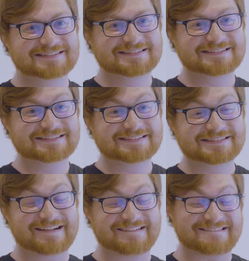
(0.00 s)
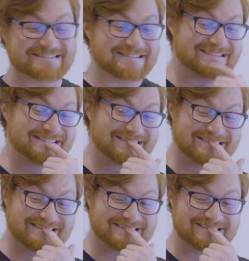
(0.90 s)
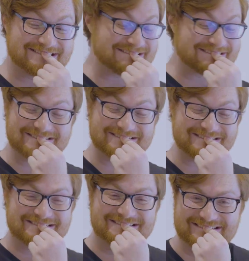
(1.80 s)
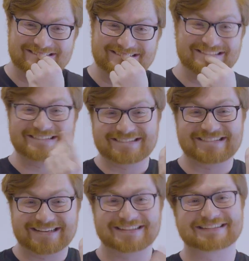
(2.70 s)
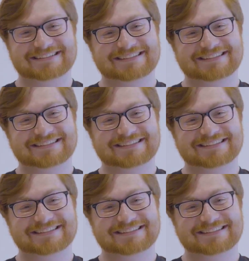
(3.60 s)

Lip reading: some automation on everything? Almost no. It's